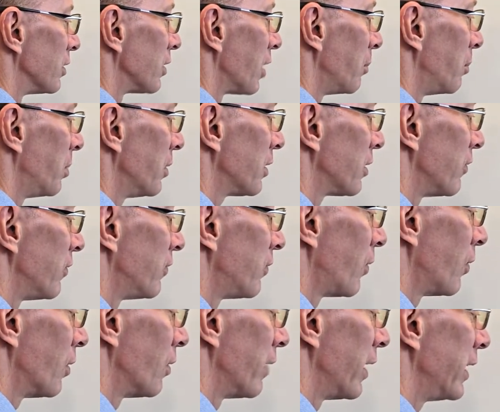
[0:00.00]
So I put the
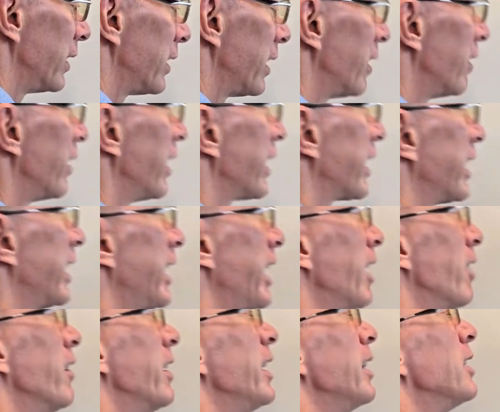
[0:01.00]
4 right there and I
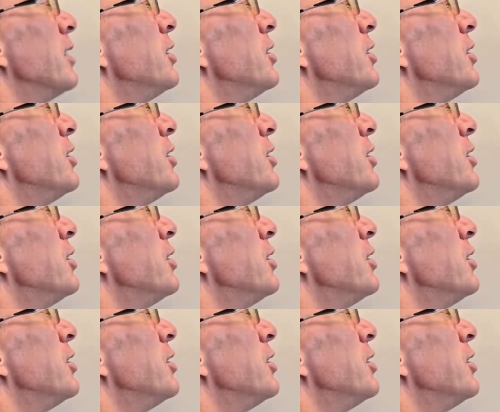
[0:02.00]
carry the